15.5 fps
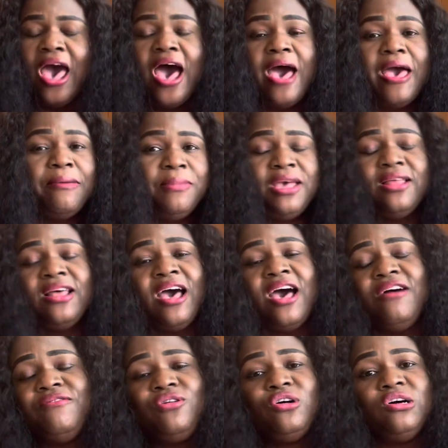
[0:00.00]
I mean, I
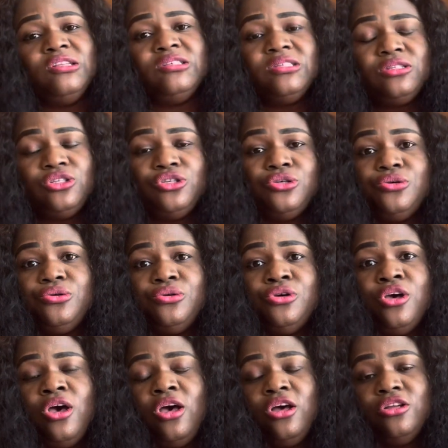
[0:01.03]
haven't gotten to
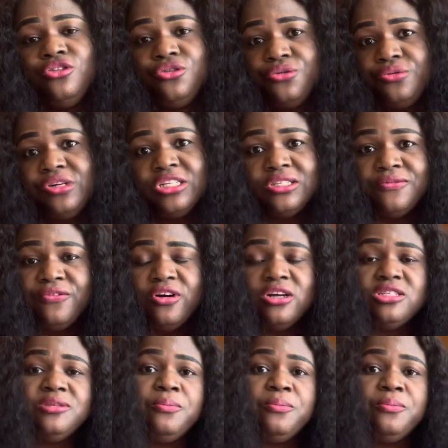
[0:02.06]
Duris first,